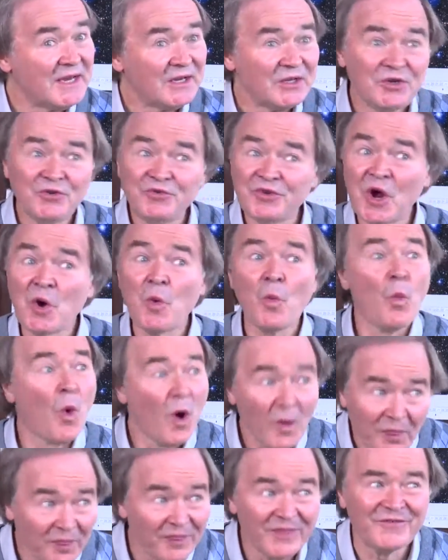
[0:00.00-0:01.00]
you don't
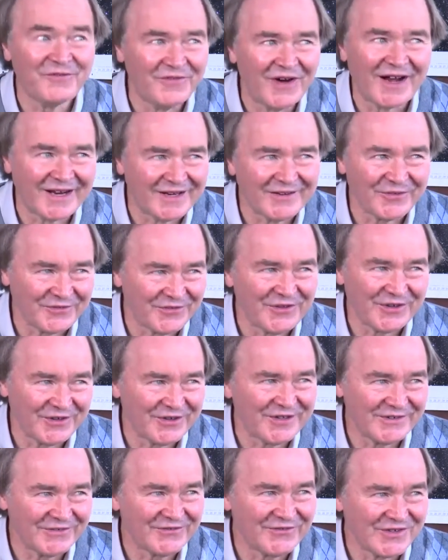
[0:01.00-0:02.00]
want the final
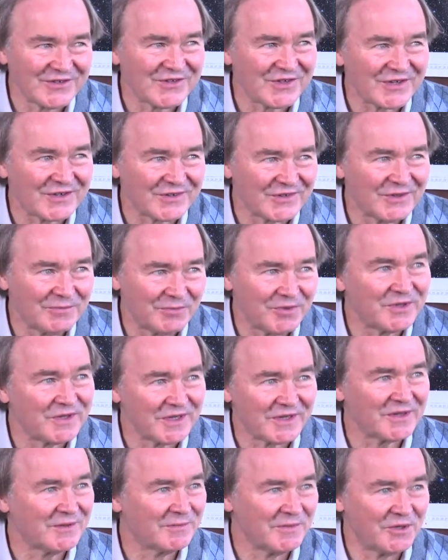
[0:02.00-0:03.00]
theory of physics to
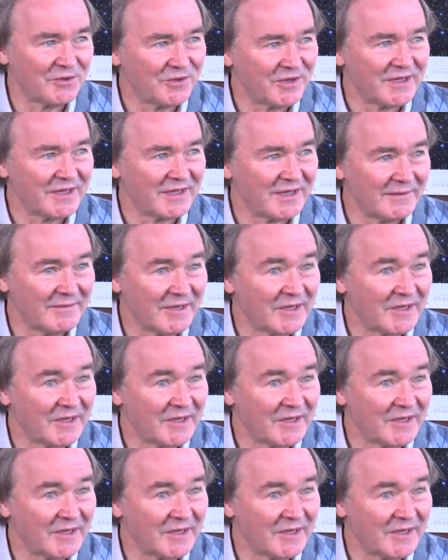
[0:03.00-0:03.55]
predict them uniquely,